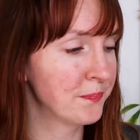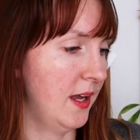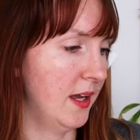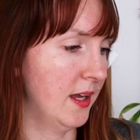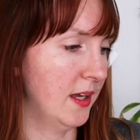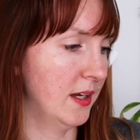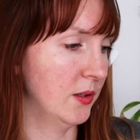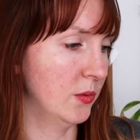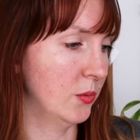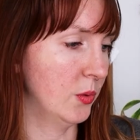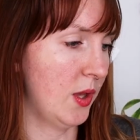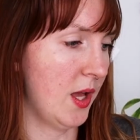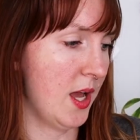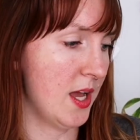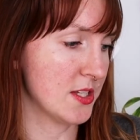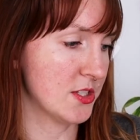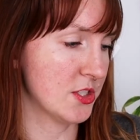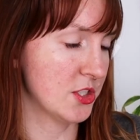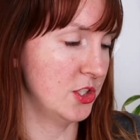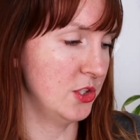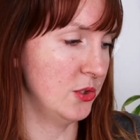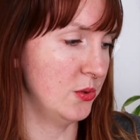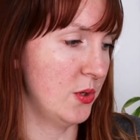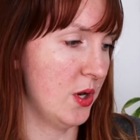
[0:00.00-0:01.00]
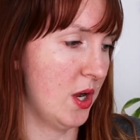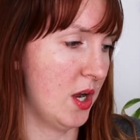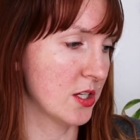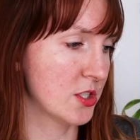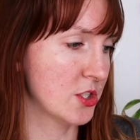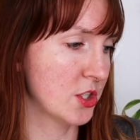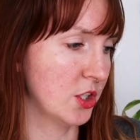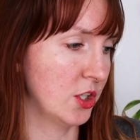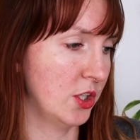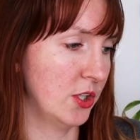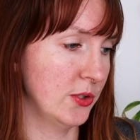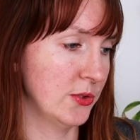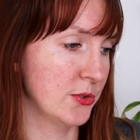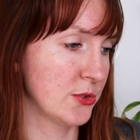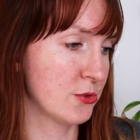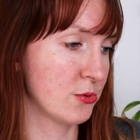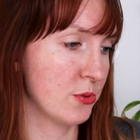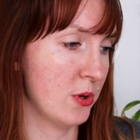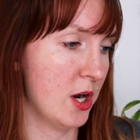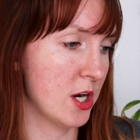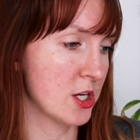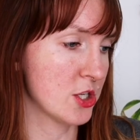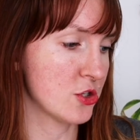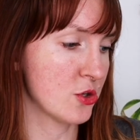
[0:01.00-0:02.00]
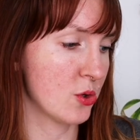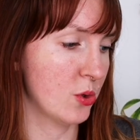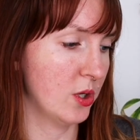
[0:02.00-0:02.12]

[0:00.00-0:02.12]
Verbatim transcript: and it will ask you not to close Rush